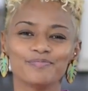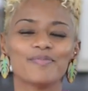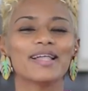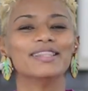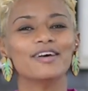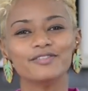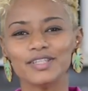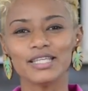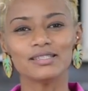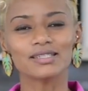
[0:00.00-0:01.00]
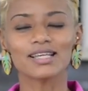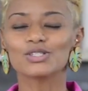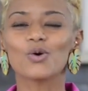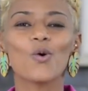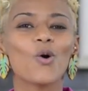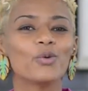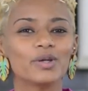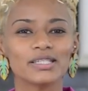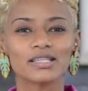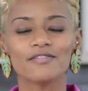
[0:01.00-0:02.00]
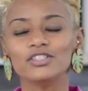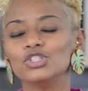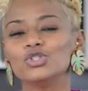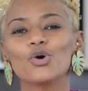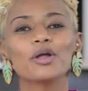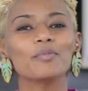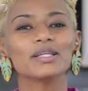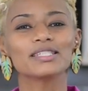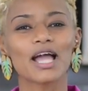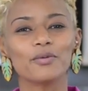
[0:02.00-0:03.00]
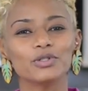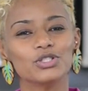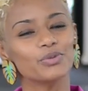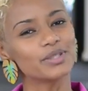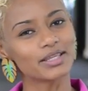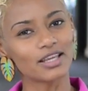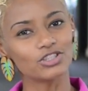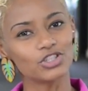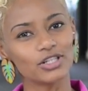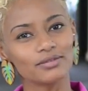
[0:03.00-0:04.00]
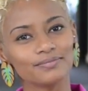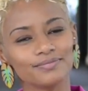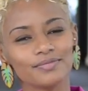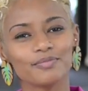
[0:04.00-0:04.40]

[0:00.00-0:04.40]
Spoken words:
My lovelies, as always, I've enjoyed my time with you in the kitchen.